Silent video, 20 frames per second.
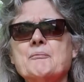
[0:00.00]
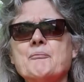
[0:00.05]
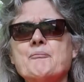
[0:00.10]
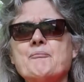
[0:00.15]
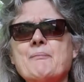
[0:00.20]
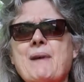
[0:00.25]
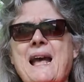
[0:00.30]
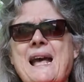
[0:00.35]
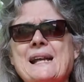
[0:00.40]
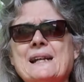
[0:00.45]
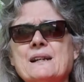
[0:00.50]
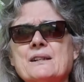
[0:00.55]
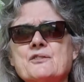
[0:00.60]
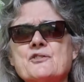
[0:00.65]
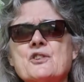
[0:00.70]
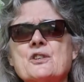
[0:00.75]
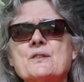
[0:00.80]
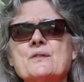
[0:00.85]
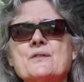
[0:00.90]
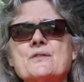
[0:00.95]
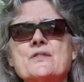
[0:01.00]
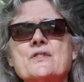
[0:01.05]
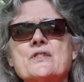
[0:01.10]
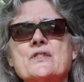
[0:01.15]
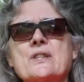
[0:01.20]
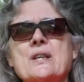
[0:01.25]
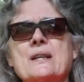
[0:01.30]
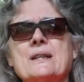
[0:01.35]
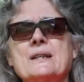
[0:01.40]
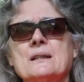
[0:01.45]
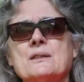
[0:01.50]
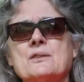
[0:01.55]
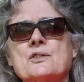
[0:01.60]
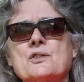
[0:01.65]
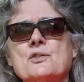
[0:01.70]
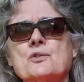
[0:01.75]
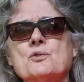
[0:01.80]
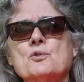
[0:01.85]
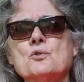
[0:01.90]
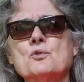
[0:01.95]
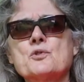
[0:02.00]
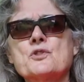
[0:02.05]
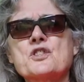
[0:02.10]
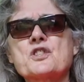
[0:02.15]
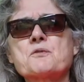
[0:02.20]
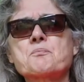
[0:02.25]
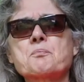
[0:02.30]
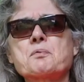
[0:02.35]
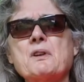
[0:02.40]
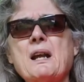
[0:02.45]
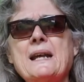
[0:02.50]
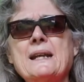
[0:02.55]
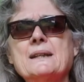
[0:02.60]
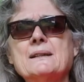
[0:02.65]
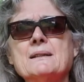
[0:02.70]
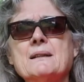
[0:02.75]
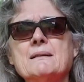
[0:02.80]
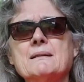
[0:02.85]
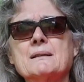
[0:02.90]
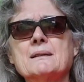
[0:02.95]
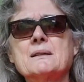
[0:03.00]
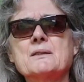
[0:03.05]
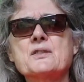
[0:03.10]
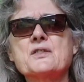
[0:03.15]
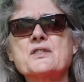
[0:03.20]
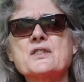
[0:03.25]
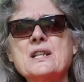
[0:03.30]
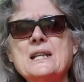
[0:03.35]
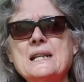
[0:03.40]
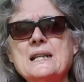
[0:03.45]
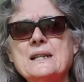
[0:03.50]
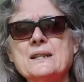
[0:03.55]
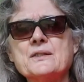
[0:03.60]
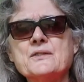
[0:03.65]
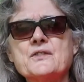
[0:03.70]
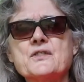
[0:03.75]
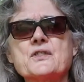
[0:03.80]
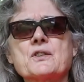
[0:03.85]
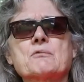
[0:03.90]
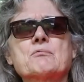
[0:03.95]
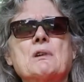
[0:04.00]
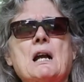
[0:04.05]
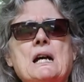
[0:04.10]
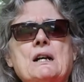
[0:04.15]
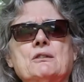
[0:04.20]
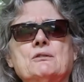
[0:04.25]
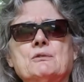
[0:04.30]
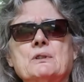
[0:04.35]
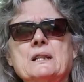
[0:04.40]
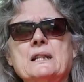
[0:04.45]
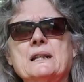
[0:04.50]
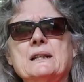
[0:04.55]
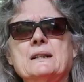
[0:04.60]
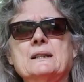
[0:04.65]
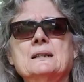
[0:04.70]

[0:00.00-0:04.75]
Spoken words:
manages to spread seeds around,